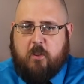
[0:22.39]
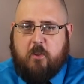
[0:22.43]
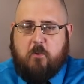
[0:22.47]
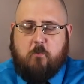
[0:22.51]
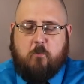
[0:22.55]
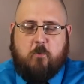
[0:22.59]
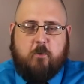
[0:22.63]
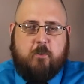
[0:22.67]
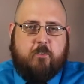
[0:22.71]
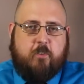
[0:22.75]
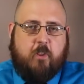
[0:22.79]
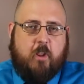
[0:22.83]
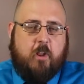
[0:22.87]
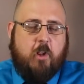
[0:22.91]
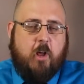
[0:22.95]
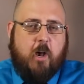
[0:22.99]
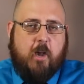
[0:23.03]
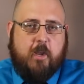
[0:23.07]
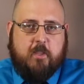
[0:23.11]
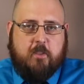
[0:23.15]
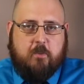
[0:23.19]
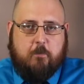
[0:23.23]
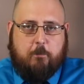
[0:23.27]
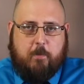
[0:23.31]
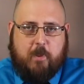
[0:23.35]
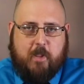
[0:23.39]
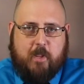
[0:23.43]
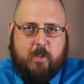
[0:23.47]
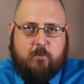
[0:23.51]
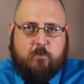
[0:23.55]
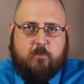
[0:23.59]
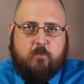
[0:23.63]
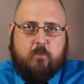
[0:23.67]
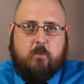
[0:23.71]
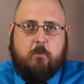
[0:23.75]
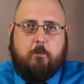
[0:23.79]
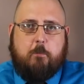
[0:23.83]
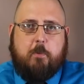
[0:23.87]
It was an
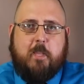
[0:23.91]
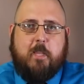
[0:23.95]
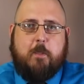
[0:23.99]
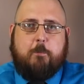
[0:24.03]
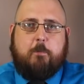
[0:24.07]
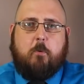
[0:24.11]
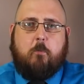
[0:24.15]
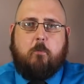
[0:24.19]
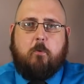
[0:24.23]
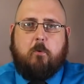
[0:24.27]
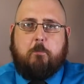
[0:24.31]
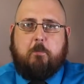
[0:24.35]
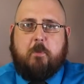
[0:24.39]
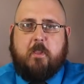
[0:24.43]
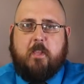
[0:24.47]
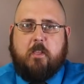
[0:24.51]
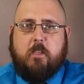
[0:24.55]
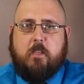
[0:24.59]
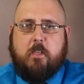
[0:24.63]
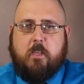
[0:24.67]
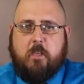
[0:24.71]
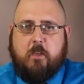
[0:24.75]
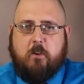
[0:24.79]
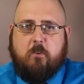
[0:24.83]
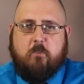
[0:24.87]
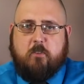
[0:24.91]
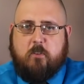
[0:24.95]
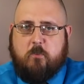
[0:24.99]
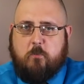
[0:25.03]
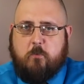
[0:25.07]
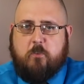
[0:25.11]
occupation, people were being killed.